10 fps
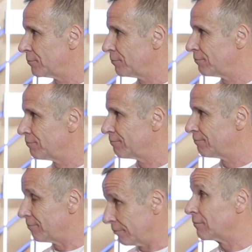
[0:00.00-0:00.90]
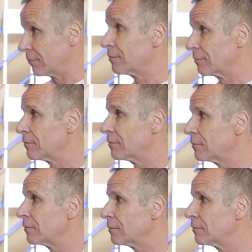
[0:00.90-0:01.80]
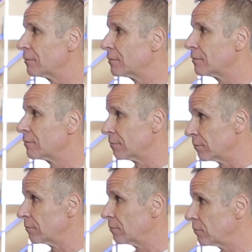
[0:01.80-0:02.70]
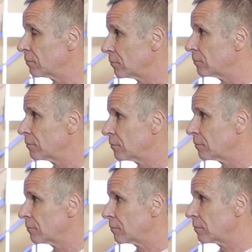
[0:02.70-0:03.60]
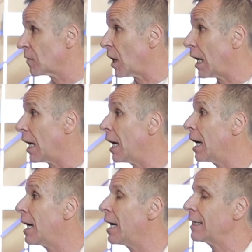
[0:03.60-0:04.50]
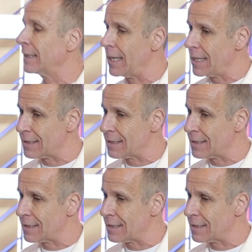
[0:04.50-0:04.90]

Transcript: management for an entrepreneur, because you know that it's very stressful, right?